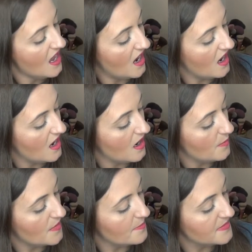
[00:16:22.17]

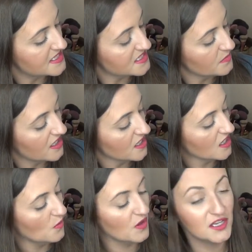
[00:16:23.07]
Um,
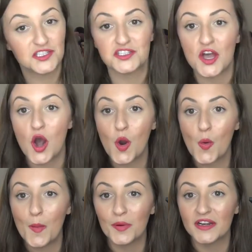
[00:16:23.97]
Misdemeanor was
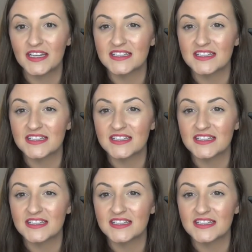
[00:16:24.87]
so pretty.